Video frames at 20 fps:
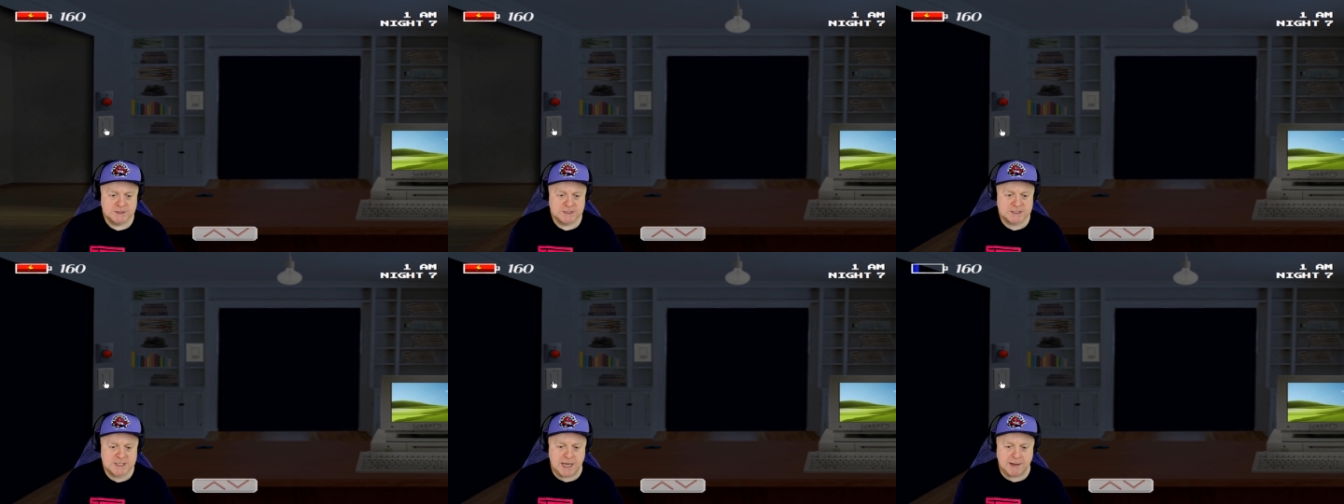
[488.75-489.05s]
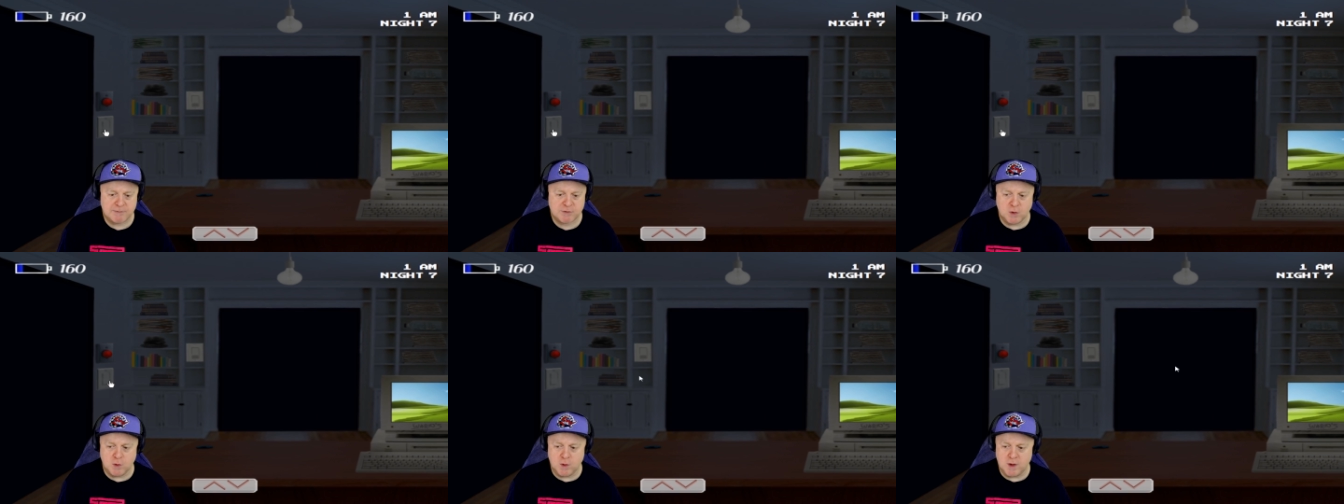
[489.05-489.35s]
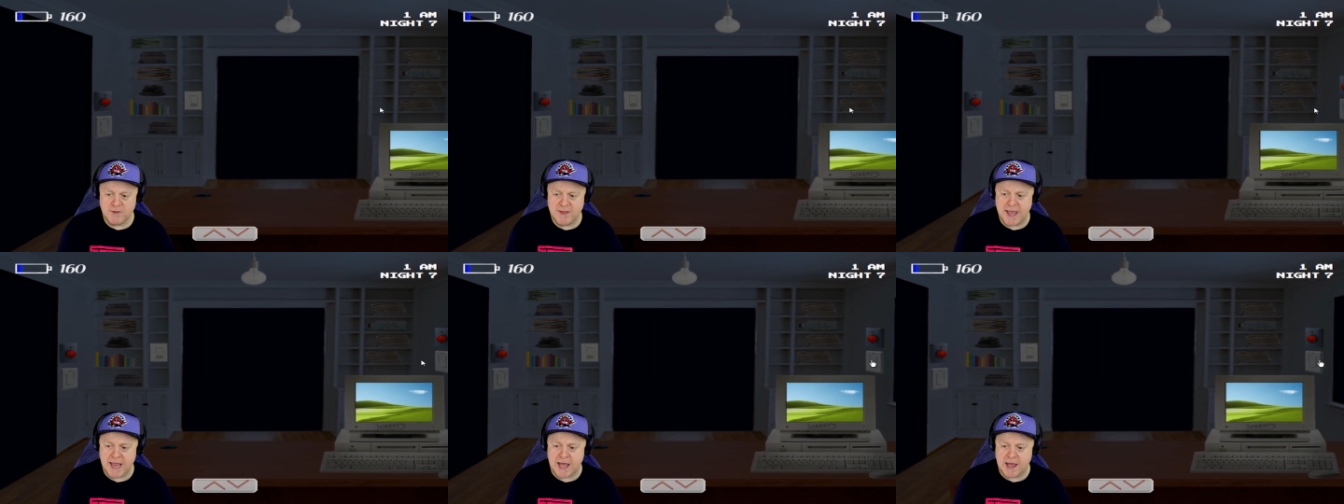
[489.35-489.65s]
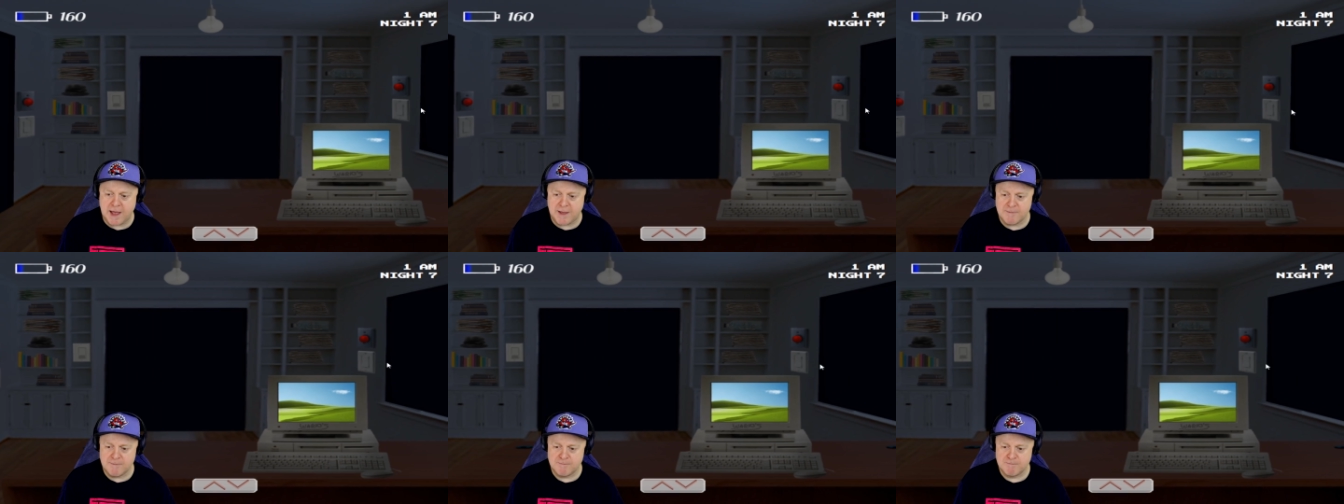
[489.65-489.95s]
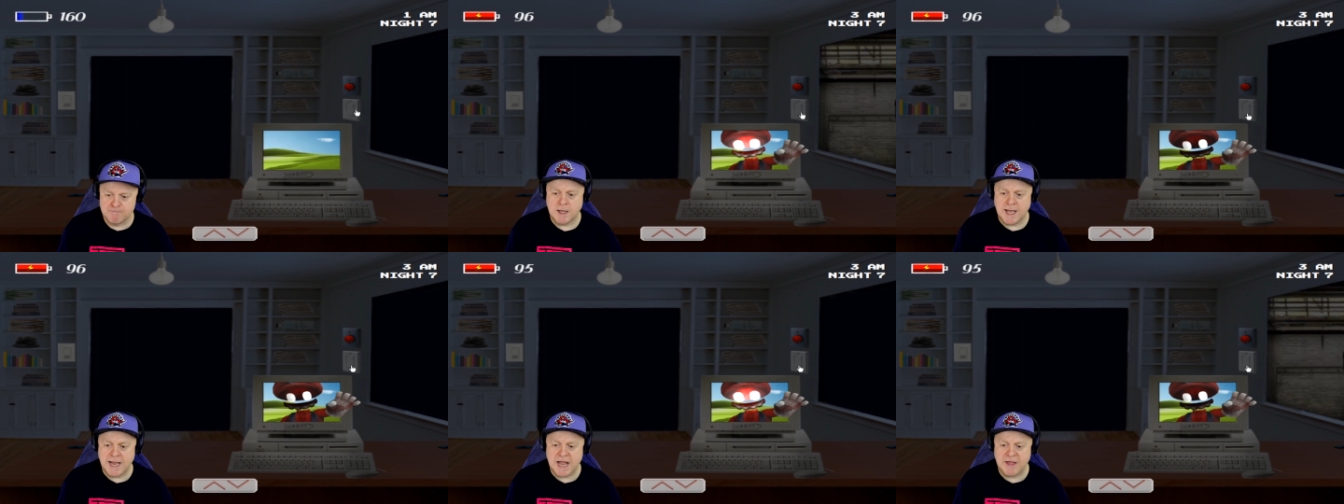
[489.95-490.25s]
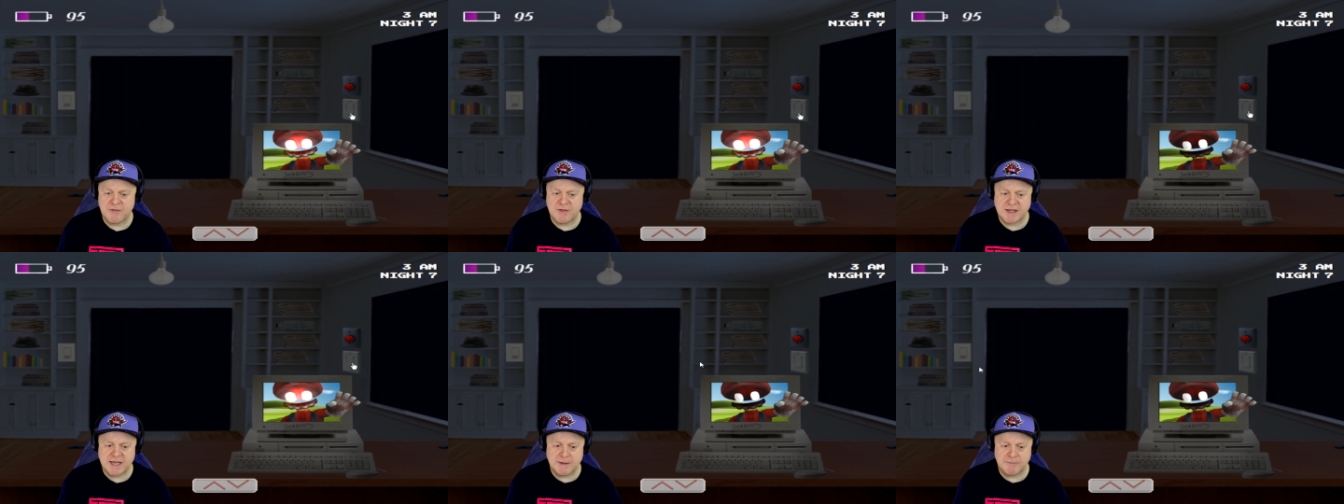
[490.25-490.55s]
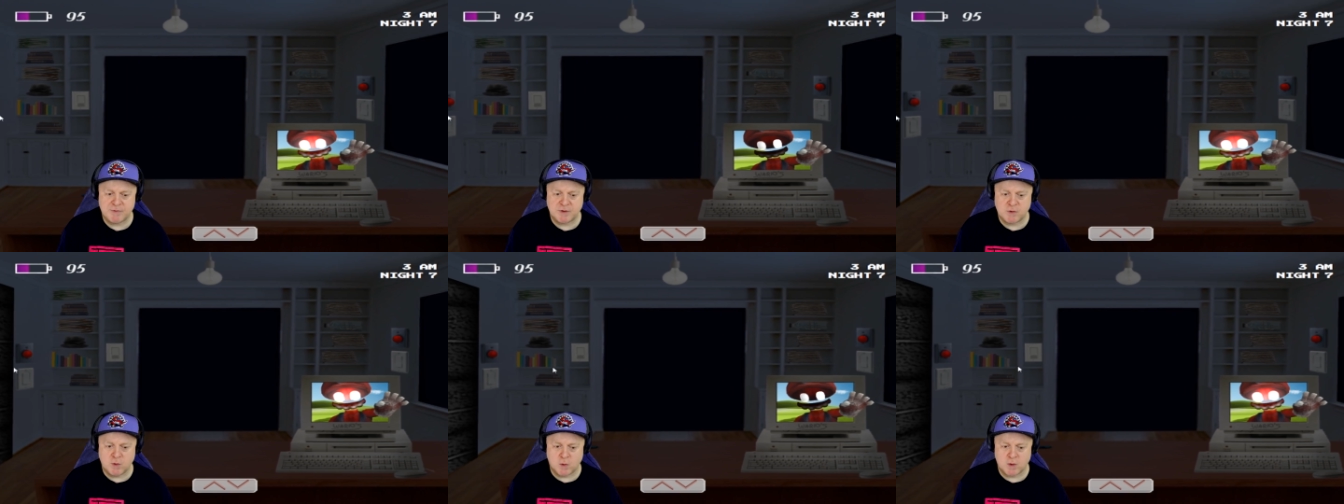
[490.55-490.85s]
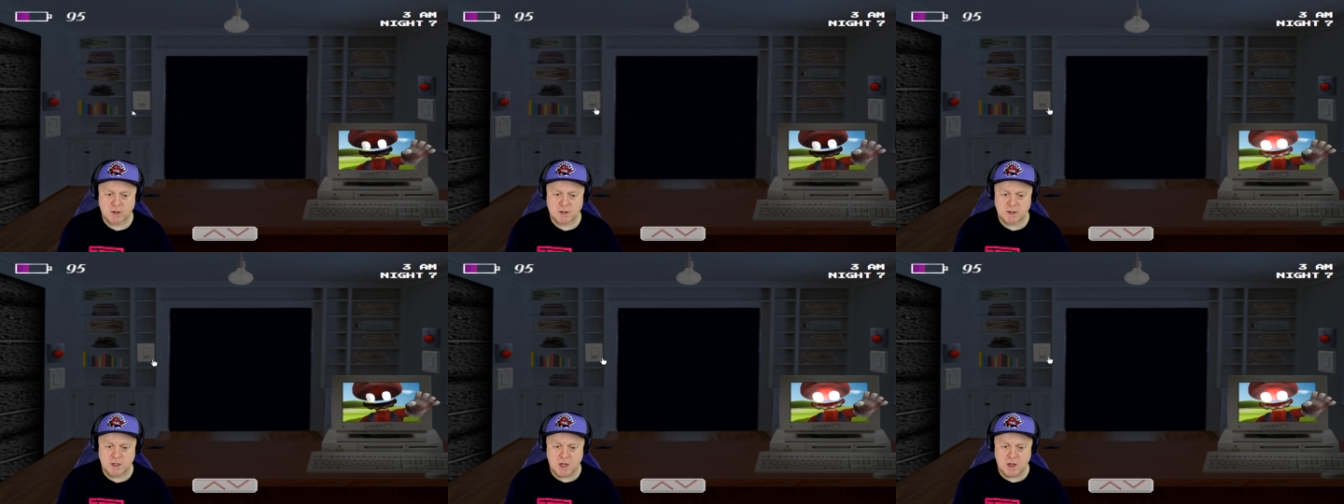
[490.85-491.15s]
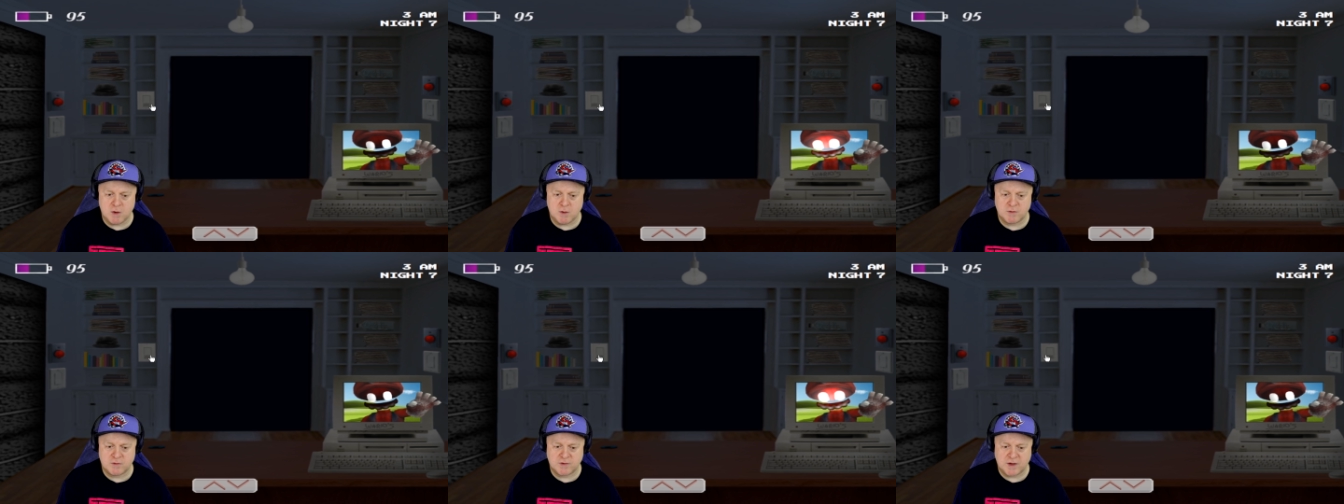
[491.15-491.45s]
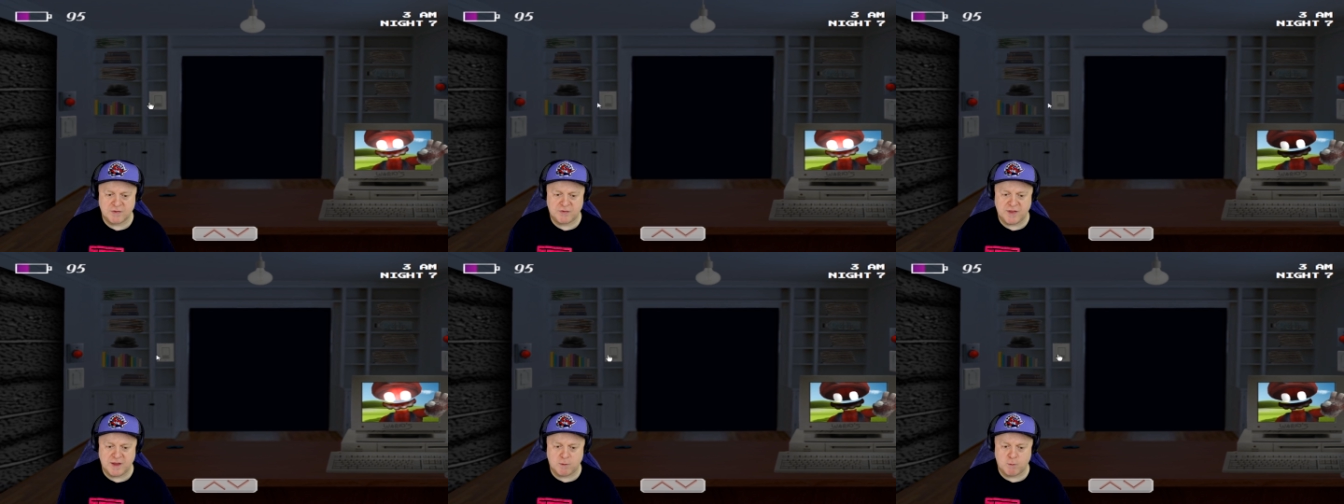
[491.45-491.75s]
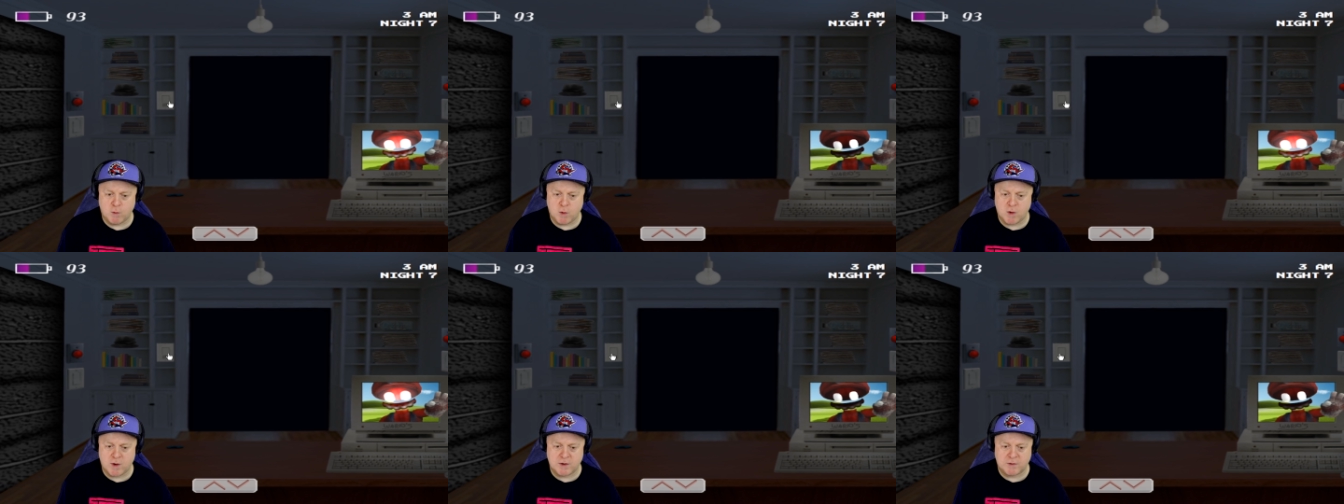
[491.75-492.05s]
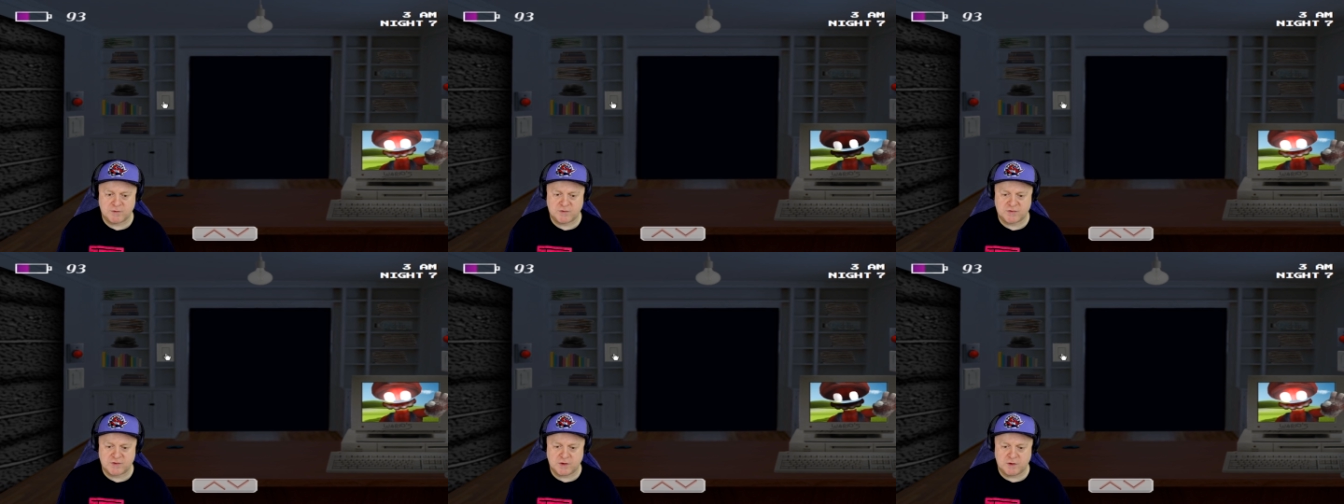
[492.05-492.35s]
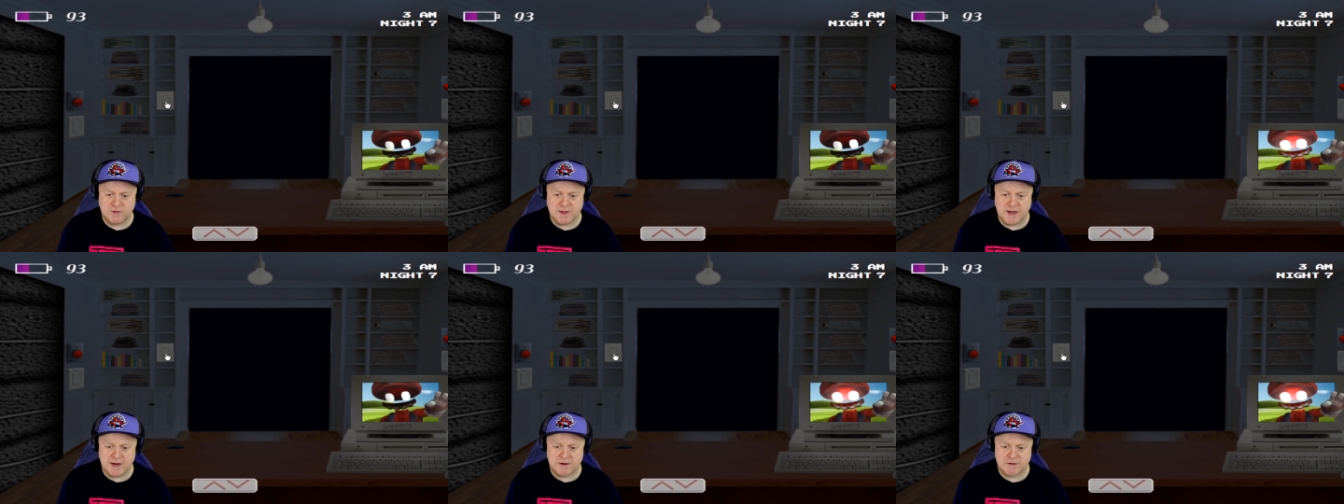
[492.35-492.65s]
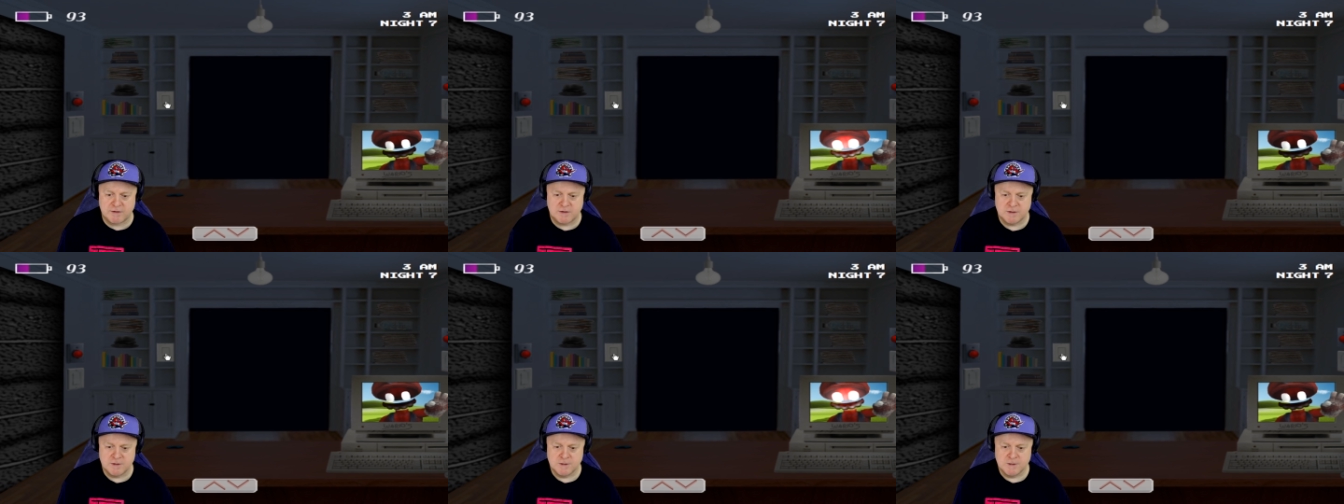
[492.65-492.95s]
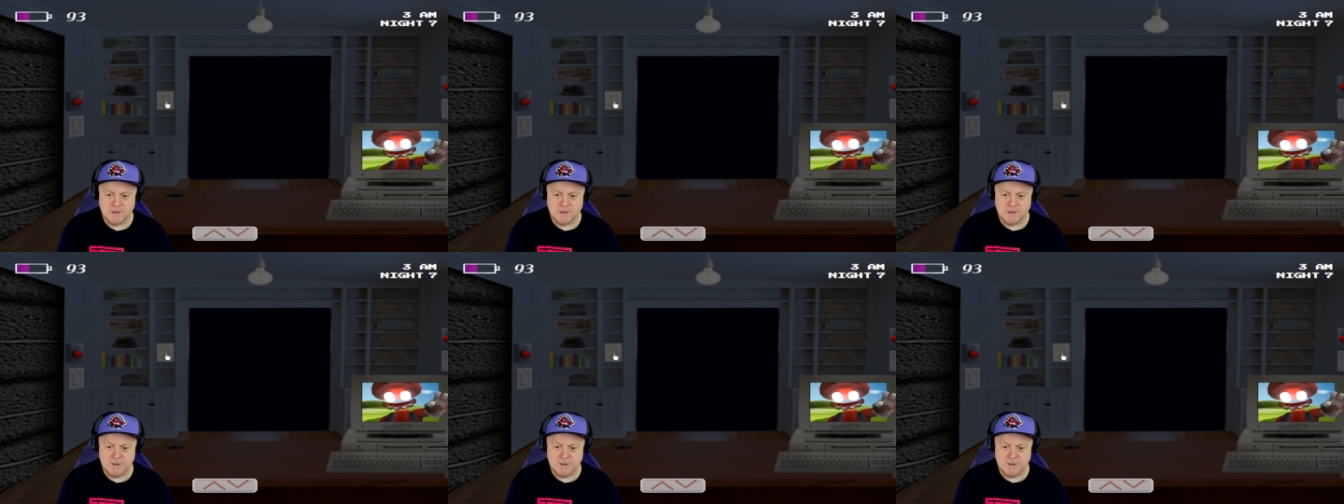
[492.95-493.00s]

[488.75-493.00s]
Stop doing that! I have to keep the door closed. I think Wario's still there.